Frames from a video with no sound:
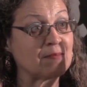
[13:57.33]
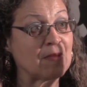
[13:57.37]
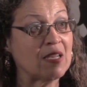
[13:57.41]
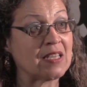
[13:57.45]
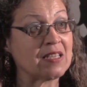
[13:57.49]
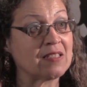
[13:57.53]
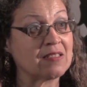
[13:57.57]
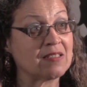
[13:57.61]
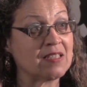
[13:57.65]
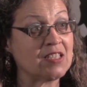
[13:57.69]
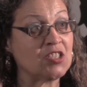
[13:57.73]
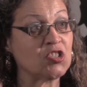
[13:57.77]

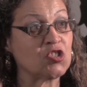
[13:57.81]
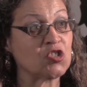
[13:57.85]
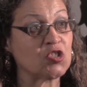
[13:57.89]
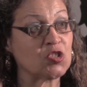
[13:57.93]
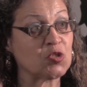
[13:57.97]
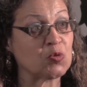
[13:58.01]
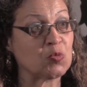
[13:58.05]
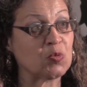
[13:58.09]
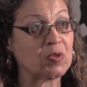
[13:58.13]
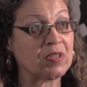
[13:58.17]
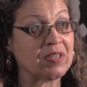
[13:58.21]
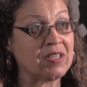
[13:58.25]
My
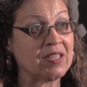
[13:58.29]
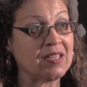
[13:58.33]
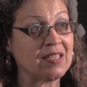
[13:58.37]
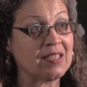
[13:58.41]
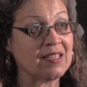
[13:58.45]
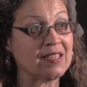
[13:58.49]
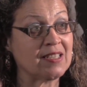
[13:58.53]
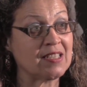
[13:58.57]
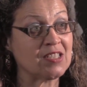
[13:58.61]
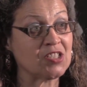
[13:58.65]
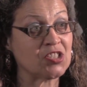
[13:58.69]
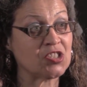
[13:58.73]
teachers were
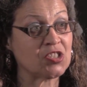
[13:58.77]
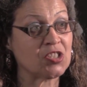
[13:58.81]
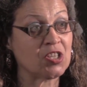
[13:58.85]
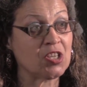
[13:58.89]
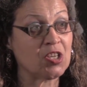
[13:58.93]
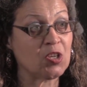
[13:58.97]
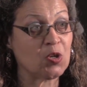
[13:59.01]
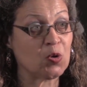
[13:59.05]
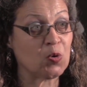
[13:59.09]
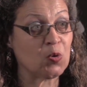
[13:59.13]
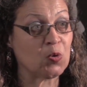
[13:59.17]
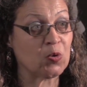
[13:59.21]
English
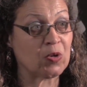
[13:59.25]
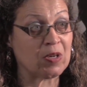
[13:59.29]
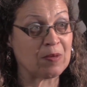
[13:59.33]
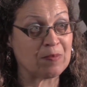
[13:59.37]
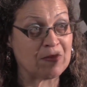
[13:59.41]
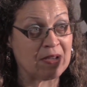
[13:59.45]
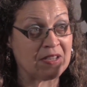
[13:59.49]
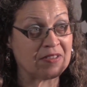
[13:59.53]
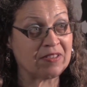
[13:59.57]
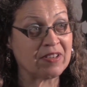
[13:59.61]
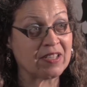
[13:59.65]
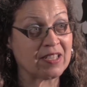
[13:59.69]
or
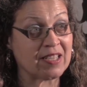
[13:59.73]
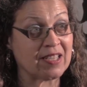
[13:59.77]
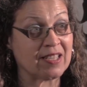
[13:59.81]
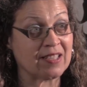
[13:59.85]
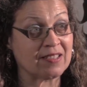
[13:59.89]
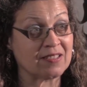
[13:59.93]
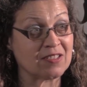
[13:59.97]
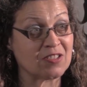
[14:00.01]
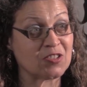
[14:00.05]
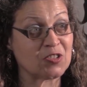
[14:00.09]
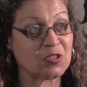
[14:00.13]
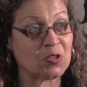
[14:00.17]

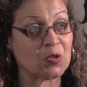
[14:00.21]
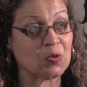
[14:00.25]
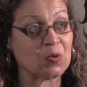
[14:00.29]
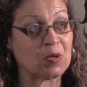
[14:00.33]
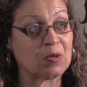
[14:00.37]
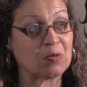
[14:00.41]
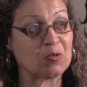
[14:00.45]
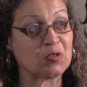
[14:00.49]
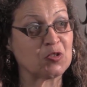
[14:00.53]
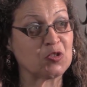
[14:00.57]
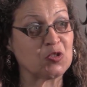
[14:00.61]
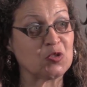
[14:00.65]
American, so
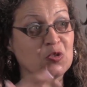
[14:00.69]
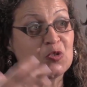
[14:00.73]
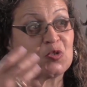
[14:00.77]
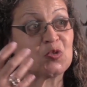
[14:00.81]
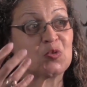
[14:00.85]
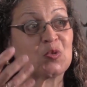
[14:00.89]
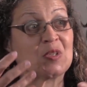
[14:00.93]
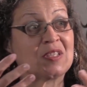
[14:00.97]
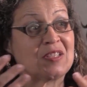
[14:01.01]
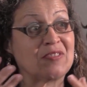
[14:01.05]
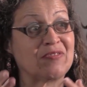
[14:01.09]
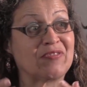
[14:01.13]
I was used
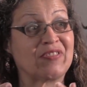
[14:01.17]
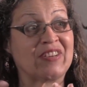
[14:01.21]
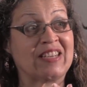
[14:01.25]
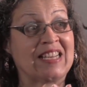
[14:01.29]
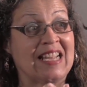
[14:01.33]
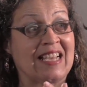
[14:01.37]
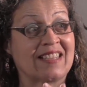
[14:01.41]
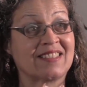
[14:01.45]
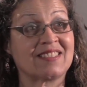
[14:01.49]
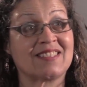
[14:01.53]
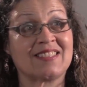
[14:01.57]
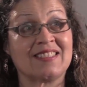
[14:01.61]
to a different
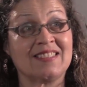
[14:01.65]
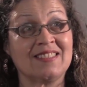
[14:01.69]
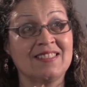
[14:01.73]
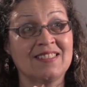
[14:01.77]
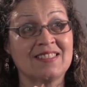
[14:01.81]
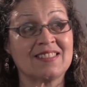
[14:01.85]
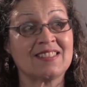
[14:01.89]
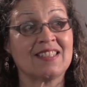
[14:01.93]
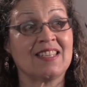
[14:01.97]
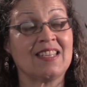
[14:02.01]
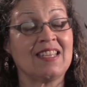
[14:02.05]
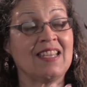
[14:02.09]

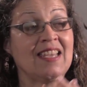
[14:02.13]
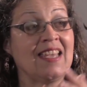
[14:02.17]
accent.